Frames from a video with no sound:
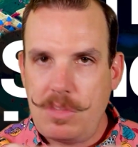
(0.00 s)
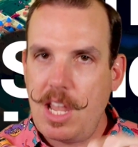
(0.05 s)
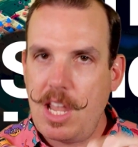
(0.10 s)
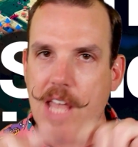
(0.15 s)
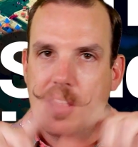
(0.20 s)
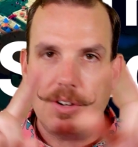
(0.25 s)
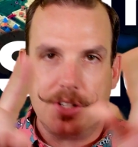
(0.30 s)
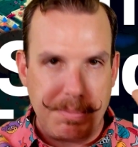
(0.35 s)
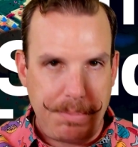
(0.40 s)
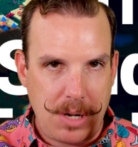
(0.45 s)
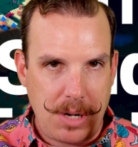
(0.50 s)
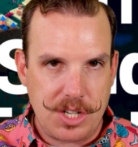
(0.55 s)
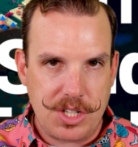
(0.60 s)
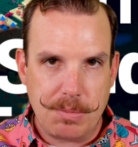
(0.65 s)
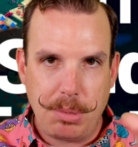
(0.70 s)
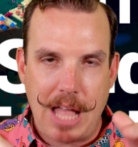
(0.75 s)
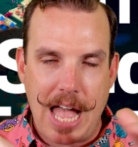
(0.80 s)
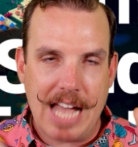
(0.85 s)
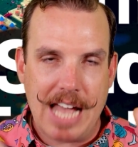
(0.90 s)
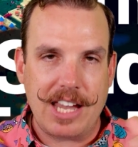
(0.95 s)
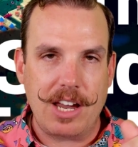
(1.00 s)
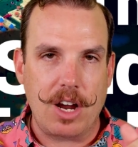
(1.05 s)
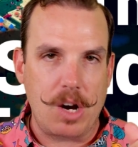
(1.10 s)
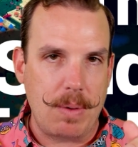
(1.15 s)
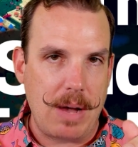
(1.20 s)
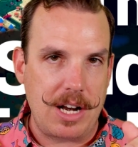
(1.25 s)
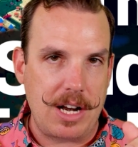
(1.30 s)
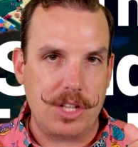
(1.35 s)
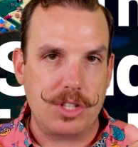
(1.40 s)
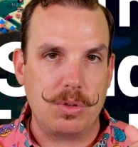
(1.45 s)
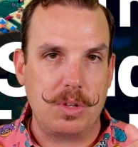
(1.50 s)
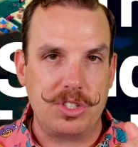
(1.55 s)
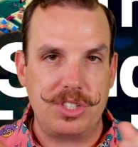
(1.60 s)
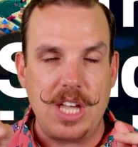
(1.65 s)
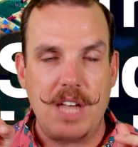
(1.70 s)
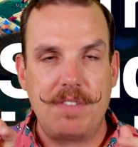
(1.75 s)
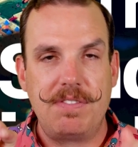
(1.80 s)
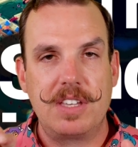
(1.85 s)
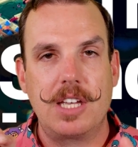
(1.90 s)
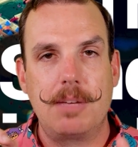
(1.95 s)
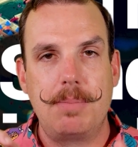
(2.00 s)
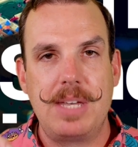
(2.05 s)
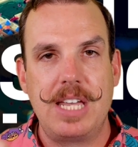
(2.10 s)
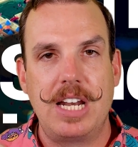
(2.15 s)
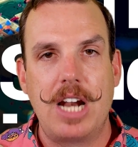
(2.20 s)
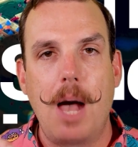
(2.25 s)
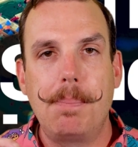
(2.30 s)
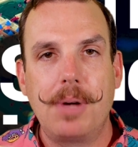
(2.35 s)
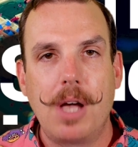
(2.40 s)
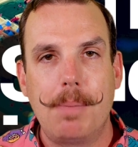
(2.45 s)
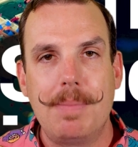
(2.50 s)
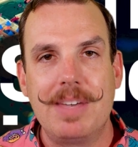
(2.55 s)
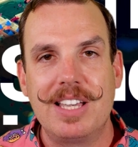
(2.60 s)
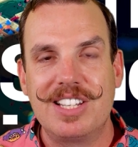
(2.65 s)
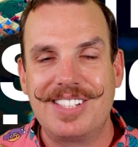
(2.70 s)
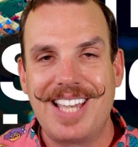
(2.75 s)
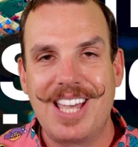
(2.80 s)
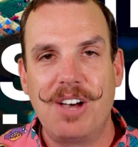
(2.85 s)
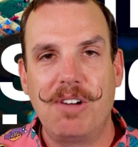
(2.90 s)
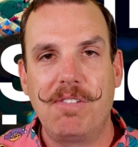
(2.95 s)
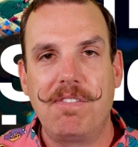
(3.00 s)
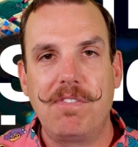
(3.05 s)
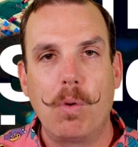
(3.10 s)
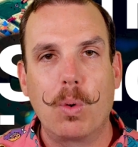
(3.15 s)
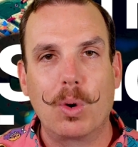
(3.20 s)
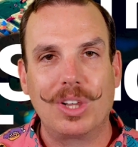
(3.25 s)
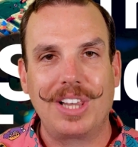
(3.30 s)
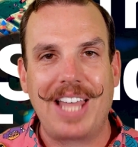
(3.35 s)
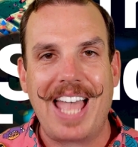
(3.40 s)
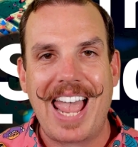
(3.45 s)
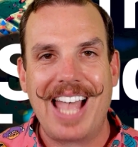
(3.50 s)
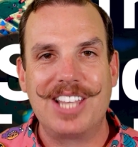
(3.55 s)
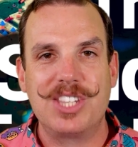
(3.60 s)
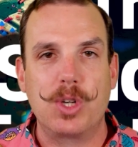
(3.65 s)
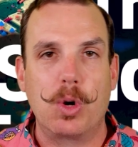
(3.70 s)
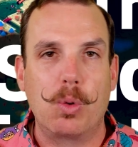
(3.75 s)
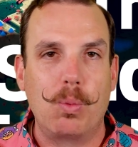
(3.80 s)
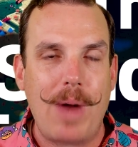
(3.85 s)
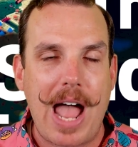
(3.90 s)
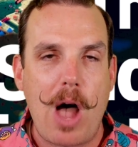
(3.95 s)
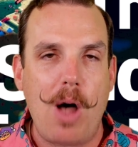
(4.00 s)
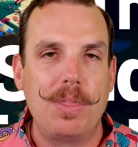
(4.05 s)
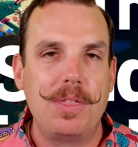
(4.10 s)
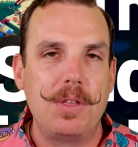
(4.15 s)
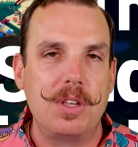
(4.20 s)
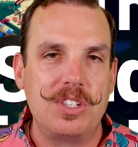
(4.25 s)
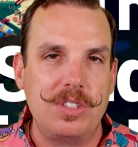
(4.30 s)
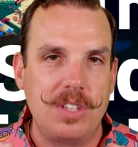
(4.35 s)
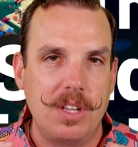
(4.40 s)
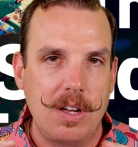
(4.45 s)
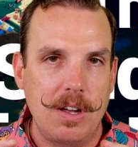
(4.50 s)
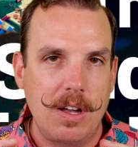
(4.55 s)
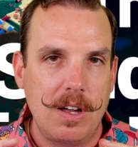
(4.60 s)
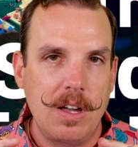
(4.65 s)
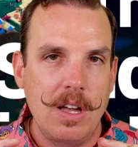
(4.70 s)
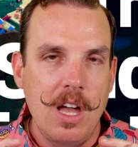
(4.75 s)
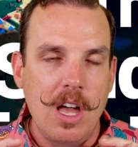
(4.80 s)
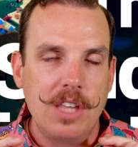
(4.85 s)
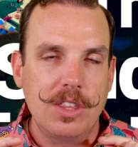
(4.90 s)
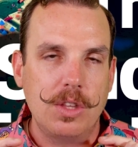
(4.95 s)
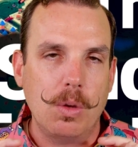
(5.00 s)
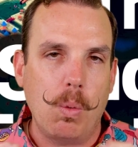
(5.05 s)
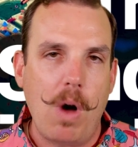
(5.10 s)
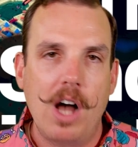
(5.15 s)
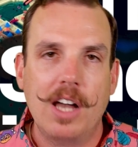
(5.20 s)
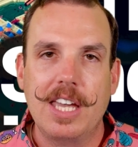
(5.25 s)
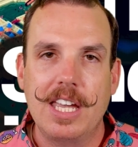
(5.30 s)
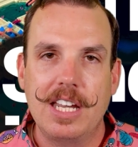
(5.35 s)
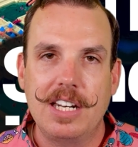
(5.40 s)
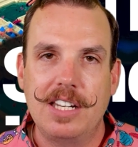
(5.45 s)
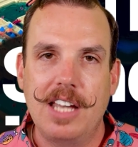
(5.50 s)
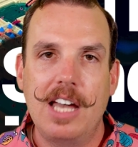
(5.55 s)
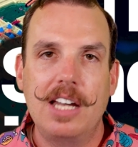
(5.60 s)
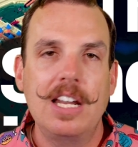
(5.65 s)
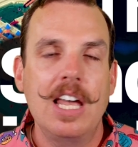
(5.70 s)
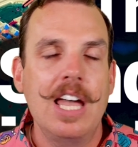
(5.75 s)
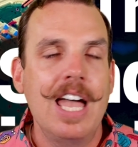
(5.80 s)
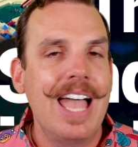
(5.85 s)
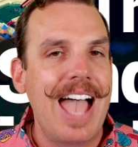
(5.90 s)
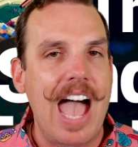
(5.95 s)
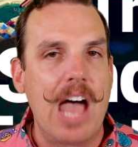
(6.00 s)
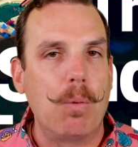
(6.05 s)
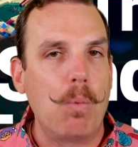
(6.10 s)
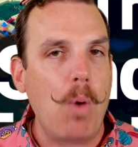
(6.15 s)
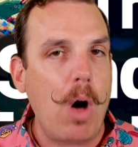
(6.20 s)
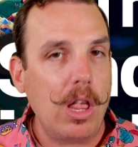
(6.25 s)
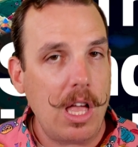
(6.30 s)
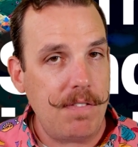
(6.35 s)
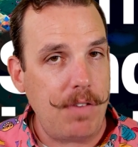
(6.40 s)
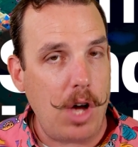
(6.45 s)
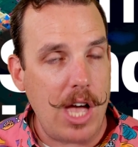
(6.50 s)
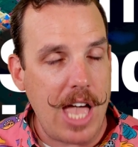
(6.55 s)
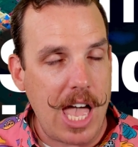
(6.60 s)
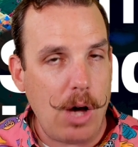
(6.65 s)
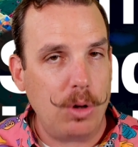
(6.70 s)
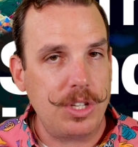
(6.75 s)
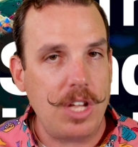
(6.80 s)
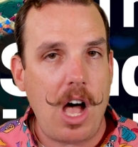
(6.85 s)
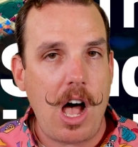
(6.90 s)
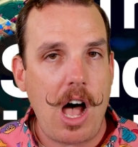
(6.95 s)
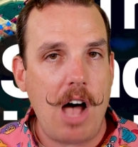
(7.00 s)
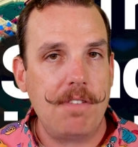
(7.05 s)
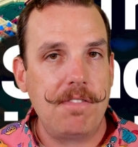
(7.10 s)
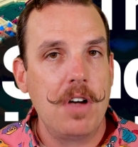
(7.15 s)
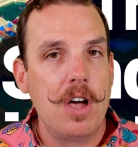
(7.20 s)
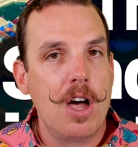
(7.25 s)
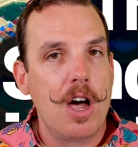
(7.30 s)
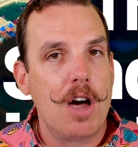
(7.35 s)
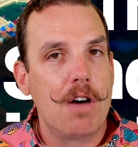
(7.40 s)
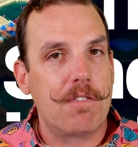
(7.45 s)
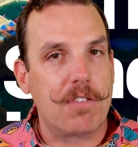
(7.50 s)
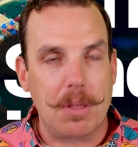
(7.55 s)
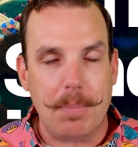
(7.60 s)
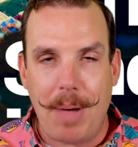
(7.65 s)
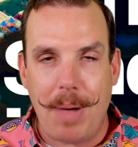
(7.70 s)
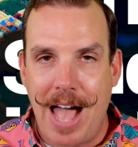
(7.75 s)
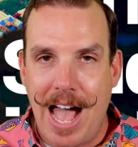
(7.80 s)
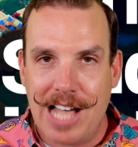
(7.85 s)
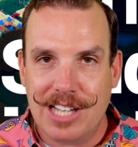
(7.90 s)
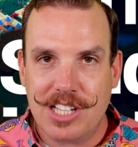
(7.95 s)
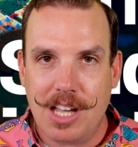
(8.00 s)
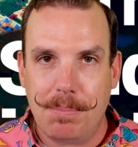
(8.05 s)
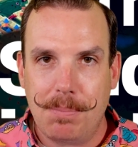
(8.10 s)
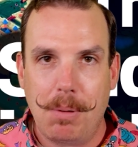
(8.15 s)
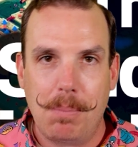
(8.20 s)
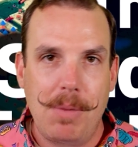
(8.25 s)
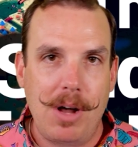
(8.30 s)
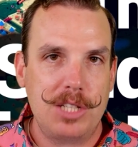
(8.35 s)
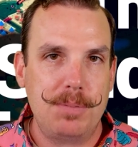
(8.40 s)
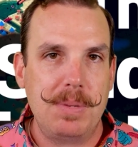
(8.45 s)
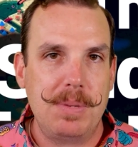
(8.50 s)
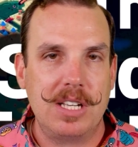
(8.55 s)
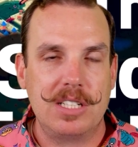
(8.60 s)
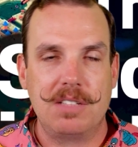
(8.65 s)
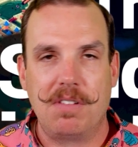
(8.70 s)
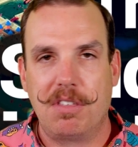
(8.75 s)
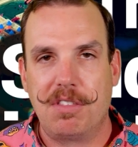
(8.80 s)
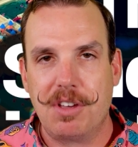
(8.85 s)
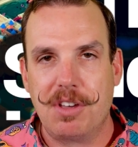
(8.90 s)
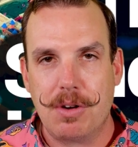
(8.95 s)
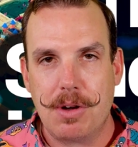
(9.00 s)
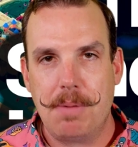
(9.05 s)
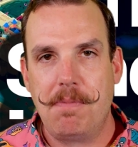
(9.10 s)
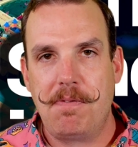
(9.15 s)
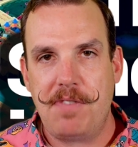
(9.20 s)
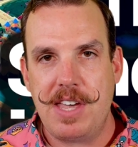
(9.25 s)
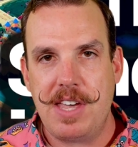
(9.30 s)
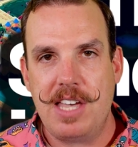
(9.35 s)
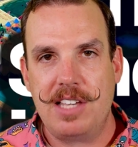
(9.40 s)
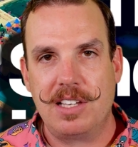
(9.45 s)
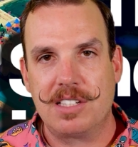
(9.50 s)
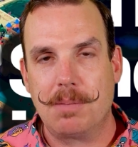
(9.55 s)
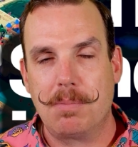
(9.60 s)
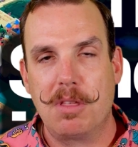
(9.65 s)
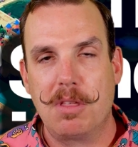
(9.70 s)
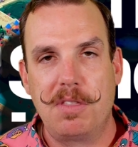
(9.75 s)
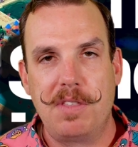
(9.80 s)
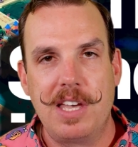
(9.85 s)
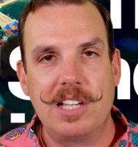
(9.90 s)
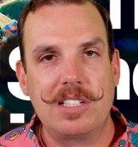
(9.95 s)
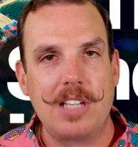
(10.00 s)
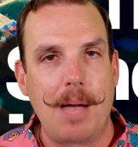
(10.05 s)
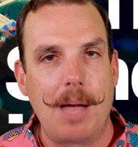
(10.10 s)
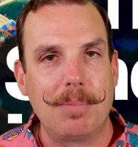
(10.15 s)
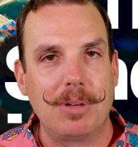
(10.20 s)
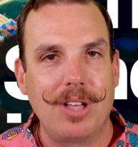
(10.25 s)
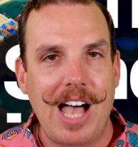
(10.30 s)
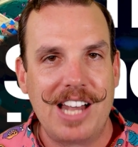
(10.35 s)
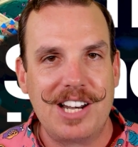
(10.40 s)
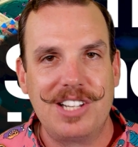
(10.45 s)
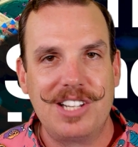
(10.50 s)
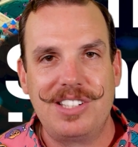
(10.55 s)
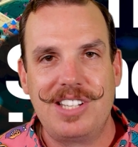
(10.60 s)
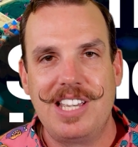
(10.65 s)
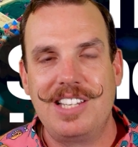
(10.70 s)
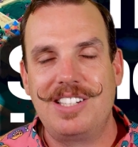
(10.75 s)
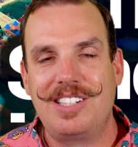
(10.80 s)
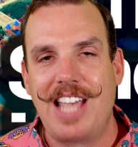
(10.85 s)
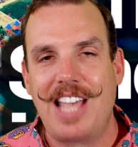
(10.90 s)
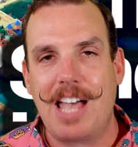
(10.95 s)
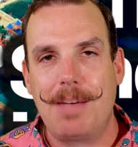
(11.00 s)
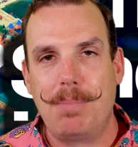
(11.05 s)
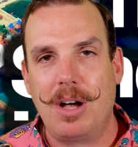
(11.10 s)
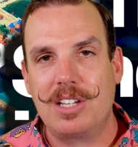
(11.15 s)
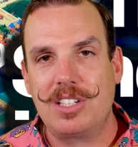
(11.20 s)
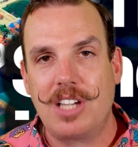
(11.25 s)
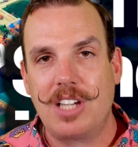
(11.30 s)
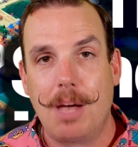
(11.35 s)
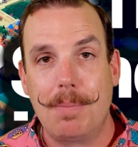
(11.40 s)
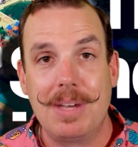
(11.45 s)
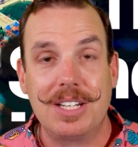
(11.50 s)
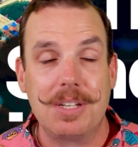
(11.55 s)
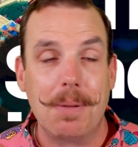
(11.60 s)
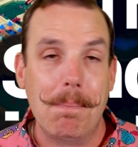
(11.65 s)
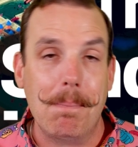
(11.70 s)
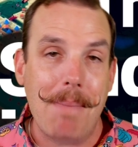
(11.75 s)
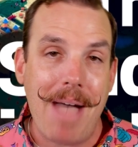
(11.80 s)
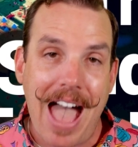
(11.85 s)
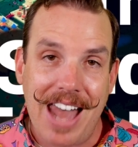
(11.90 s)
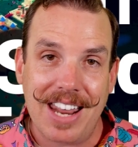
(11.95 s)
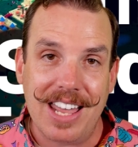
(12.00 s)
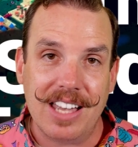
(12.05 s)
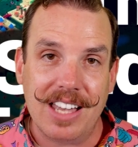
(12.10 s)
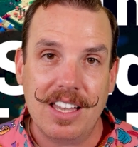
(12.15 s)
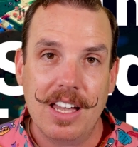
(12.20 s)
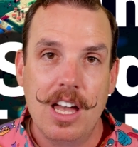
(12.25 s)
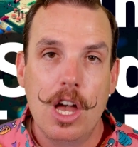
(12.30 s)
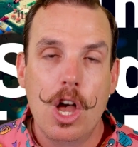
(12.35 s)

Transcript: and there's a bunch of black area around it. So it's definitely going to be an upcoming sale for lands around the the Walking Dead. And while I've held off for the past couple months because of Ethereum fees and some of the things, I'm glad to see Sandbox coming to Matic,